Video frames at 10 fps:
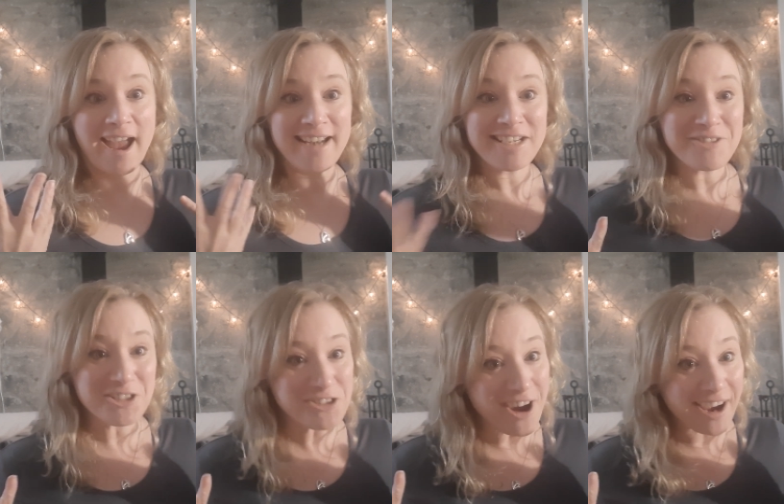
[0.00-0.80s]
And give it
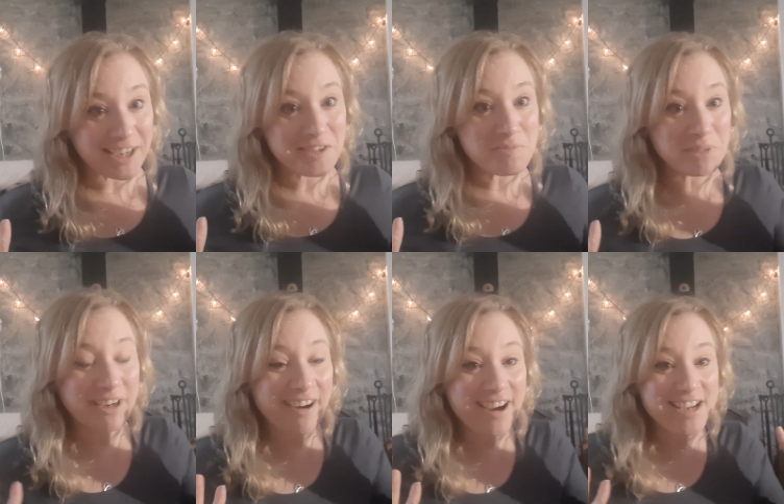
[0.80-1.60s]
a try,
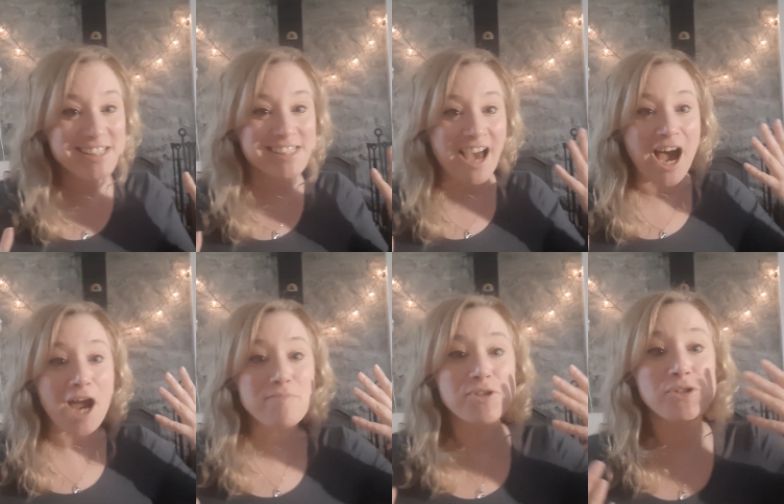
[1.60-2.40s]
because
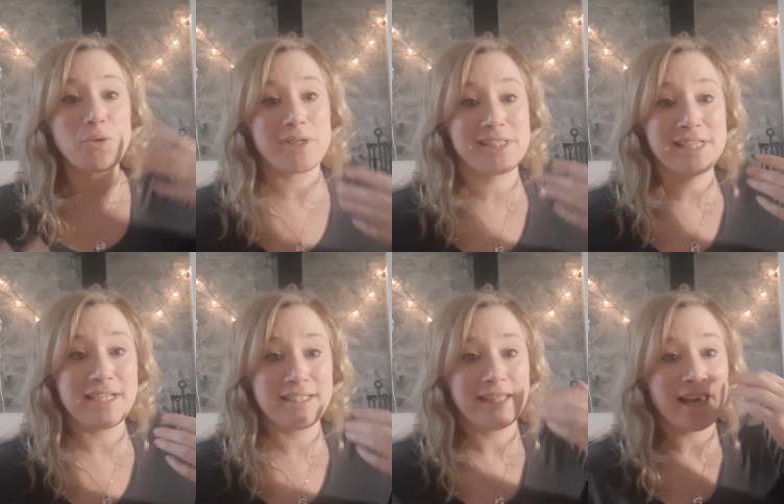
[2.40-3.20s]
I'm so
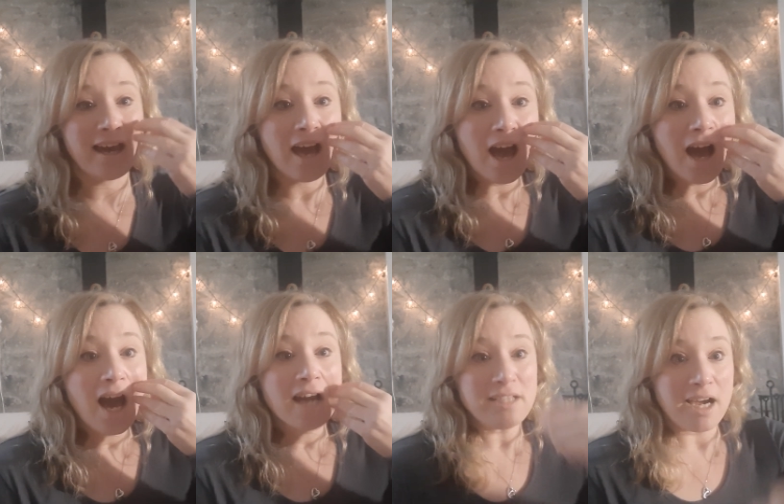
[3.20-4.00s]
excited that,
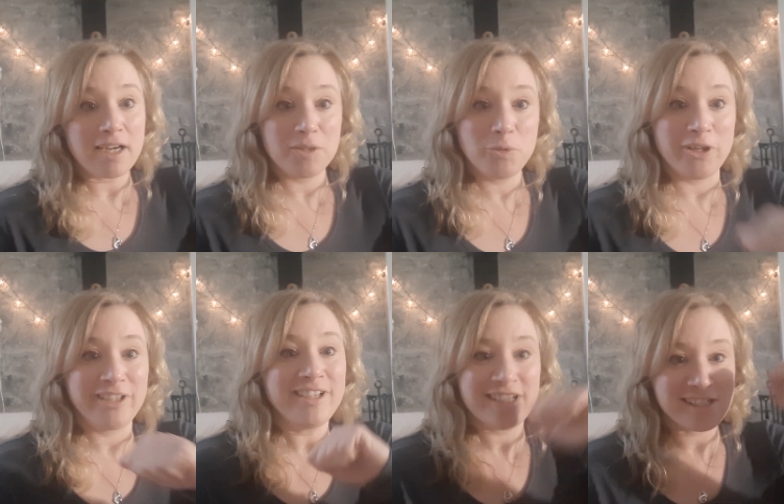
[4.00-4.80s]
knock on
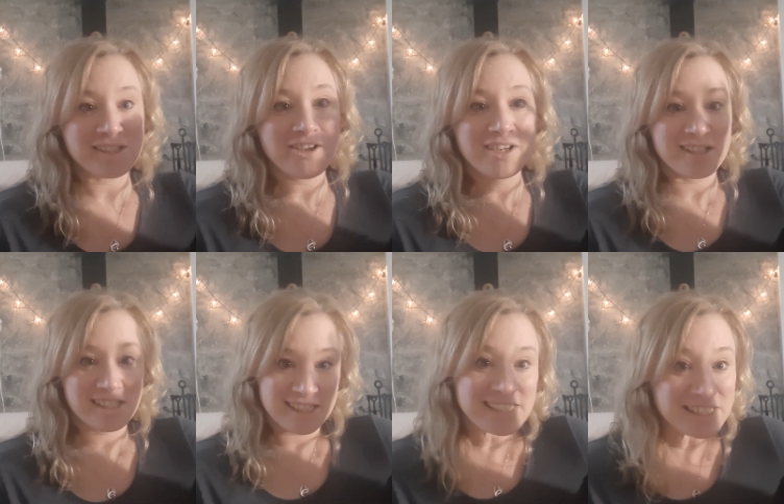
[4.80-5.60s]
wood, as long as
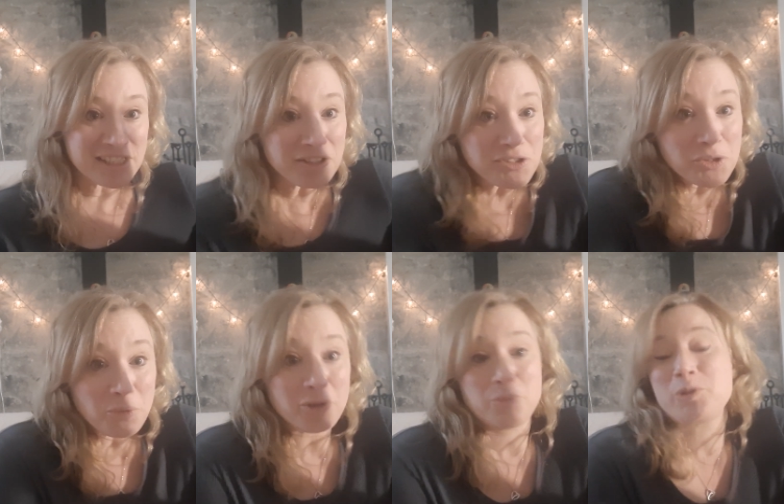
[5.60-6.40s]
this continues to
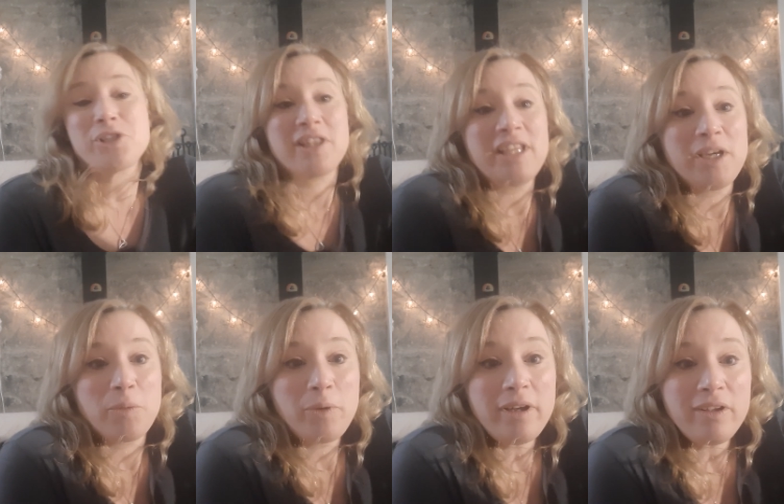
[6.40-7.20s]
work, which I think
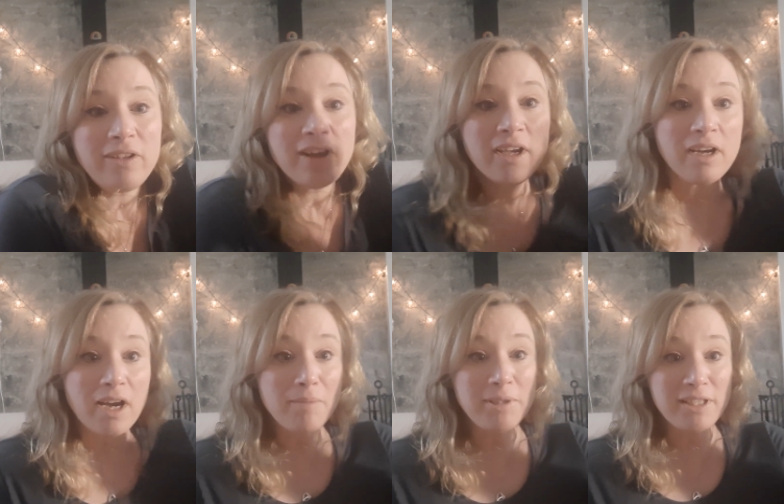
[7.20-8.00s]
it will,
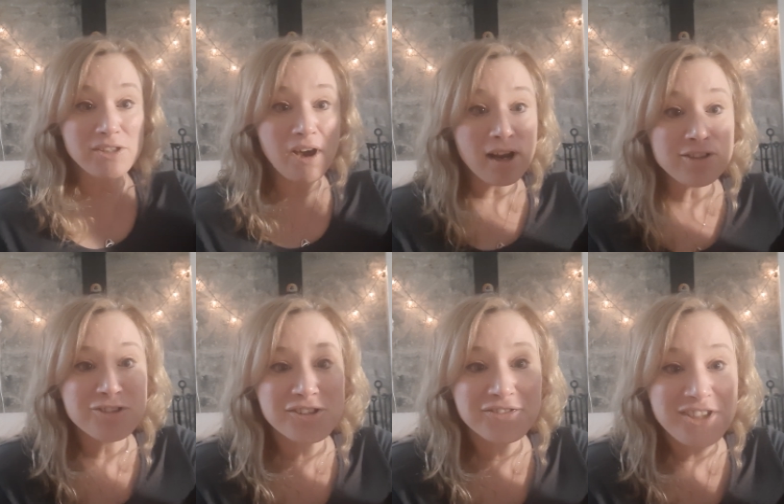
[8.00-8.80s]
I mean, that's
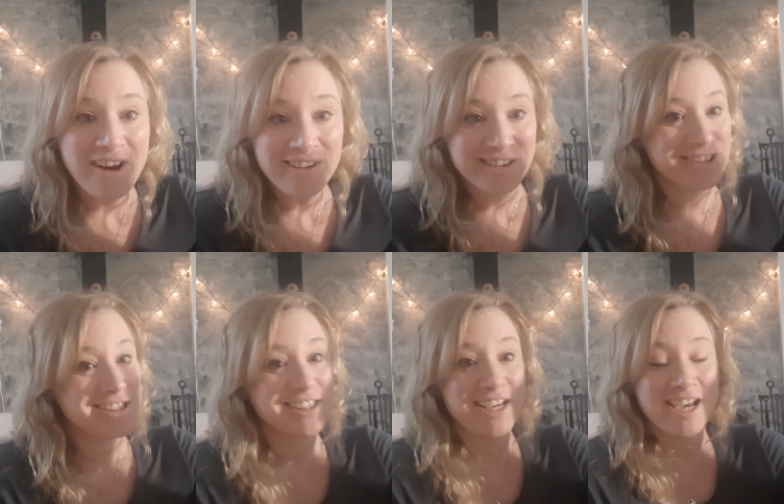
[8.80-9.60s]
hundreds of
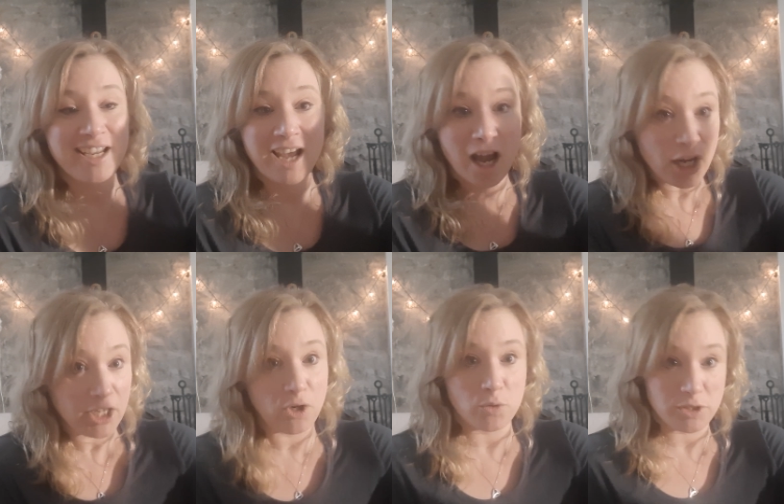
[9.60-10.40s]
dollars that
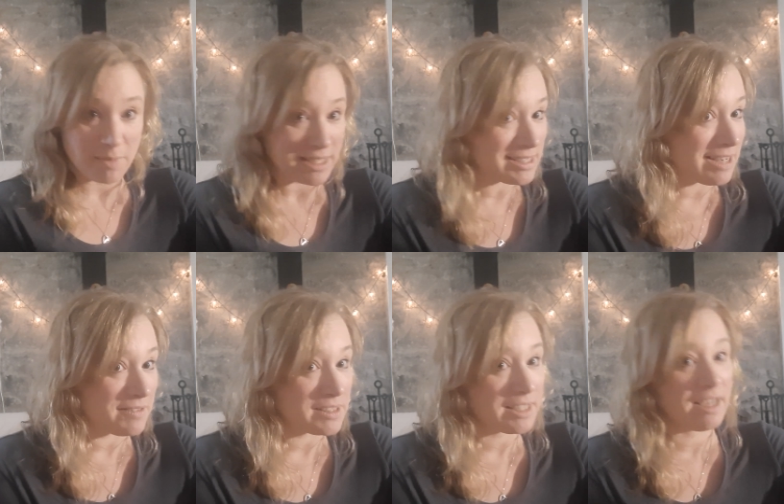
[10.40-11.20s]
can go to my
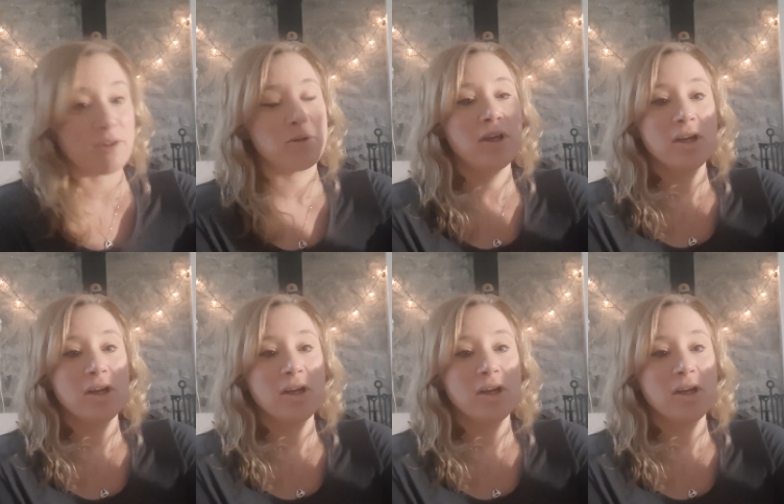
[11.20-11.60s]
savings account,